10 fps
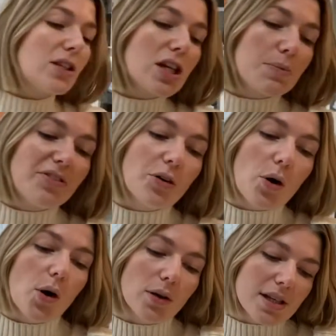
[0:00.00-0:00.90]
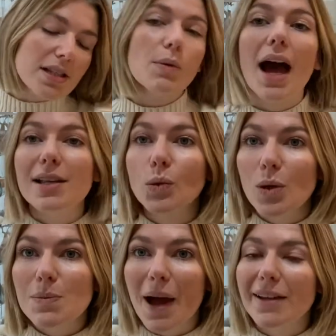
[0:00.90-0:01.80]
used before, so it has all
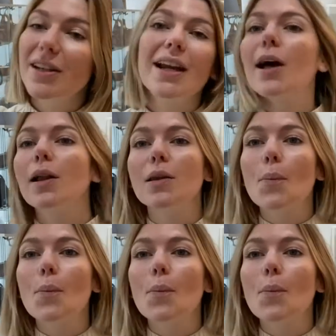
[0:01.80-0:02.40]
its packaging and I'll